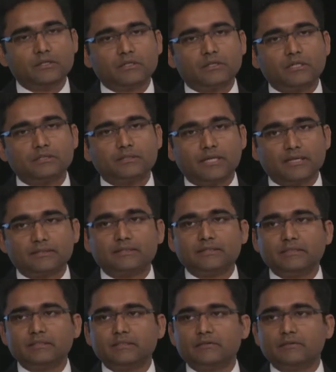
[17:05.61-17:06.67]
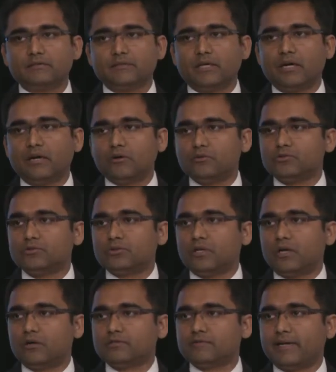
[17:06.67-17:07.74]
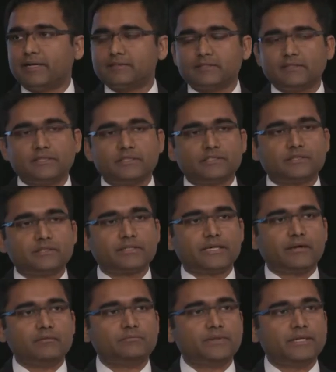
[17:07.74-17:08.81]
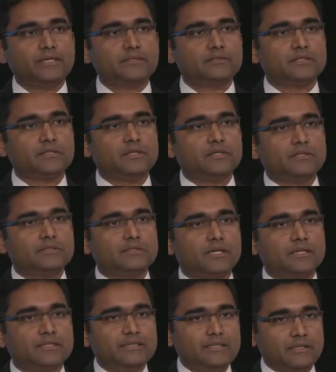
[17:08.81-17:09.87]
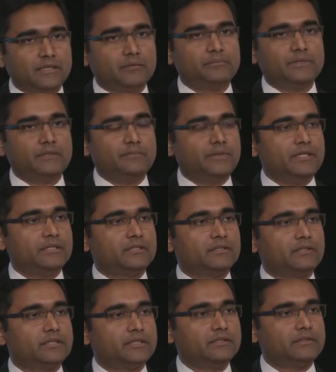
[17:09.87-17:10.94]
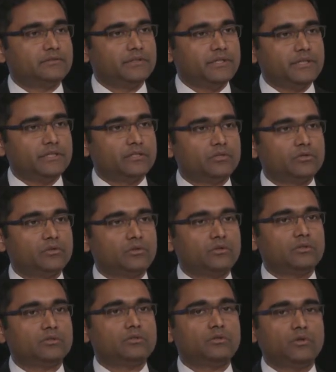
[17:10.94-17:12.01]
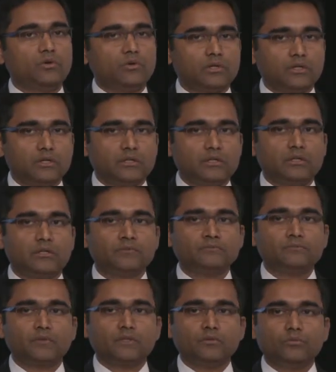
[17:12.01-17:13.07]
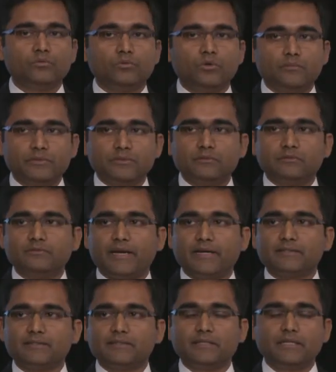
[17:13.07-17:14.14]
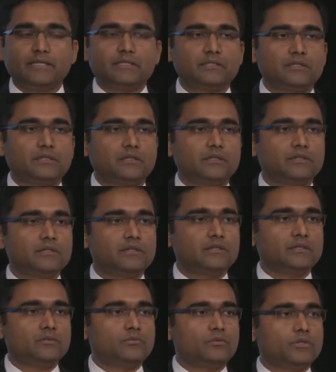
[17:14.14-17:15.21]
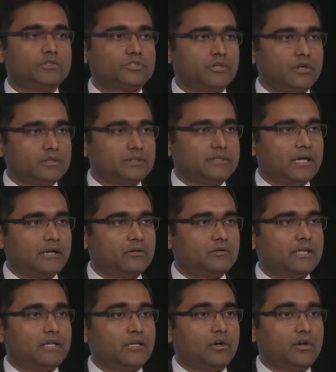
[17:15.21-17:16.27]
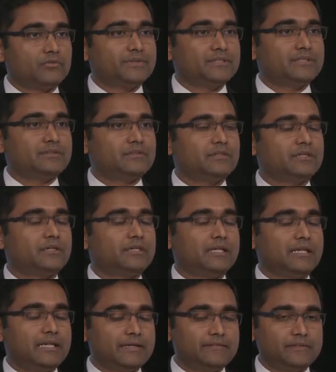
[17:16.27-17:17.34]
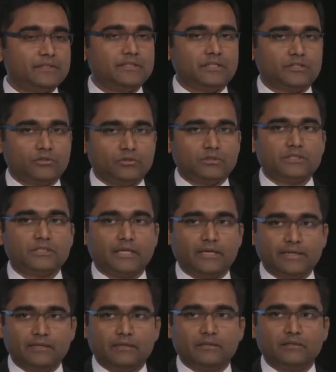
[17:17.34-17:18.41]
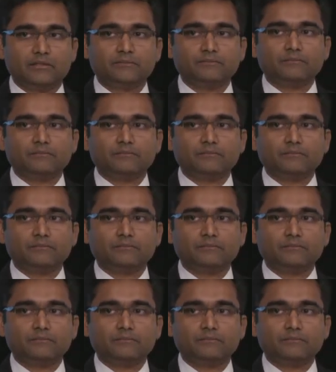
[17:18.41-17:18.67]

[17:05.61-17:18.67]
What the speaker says: conducting the house-to-house vaccination campaigns. Sakina Bibi, 33-year-old local woman vaccinator, was shot down along with her 11-year-old child.